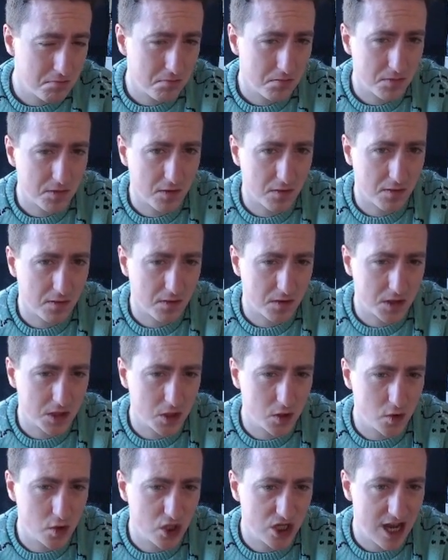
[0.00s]
Doesn't look
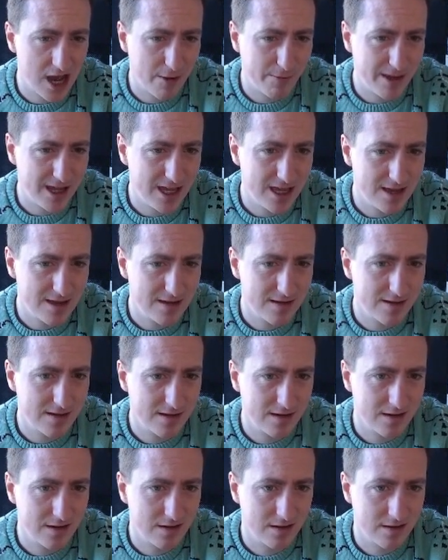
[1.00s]
too shabby.
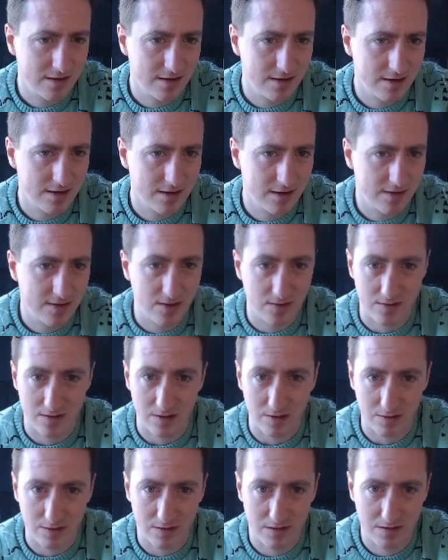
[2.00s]
Doesn't
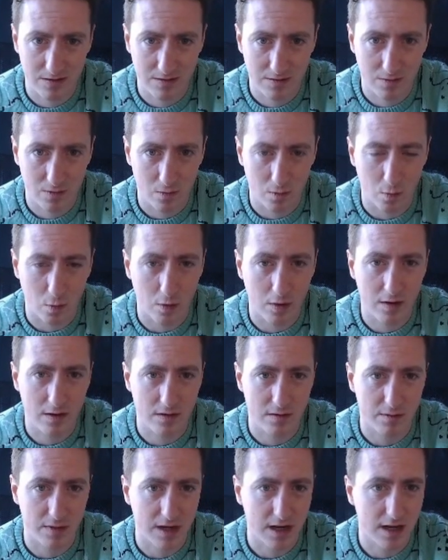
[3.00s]
look
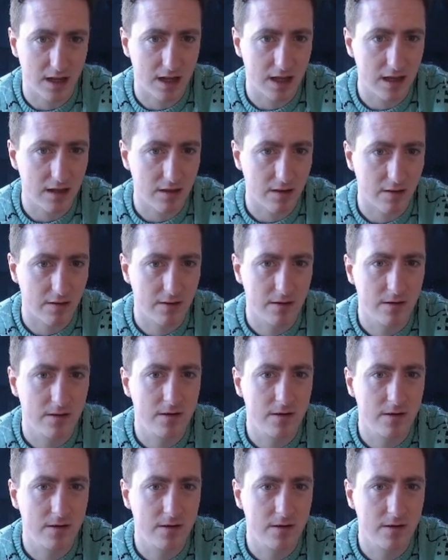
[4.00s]
world beating either.